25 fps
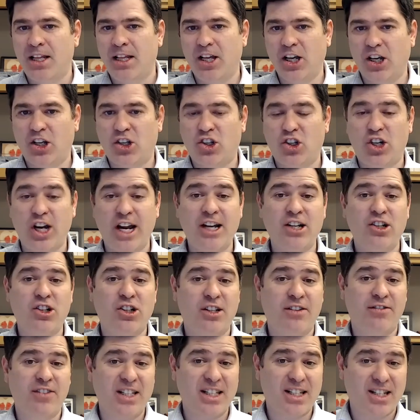The
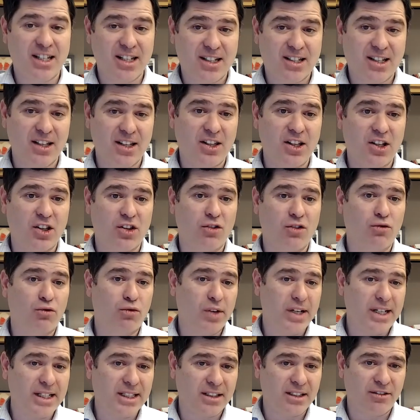exchanges have insisted that the
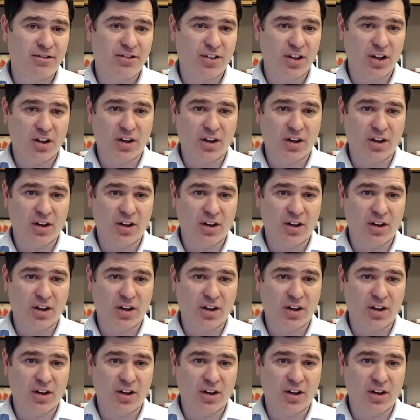reason for